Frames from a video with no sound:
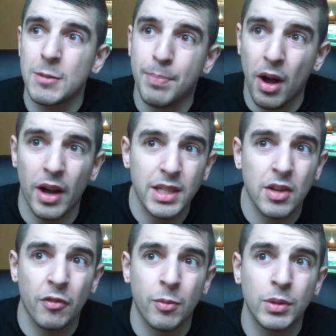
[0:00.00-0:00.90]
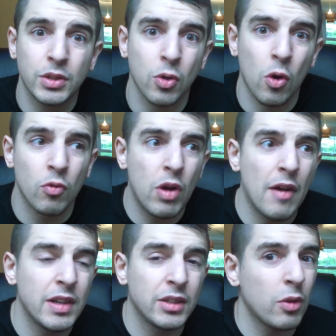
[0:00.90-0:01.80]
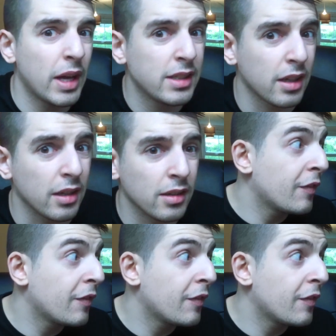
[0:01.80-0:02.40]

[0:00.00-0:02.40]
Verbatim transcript: buy something from the store rather than donating.